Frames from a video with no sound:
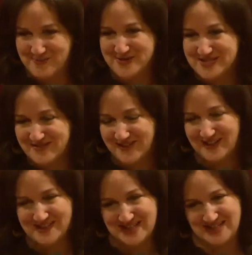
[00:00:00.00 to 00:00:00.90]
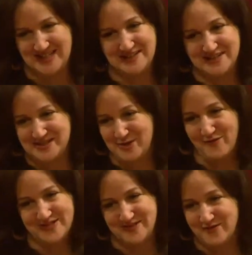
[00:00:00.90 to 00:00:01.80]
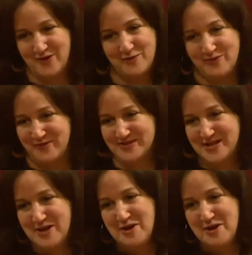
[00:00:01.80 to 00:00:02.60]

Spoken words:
Most of it is, I think, in the service of good when there's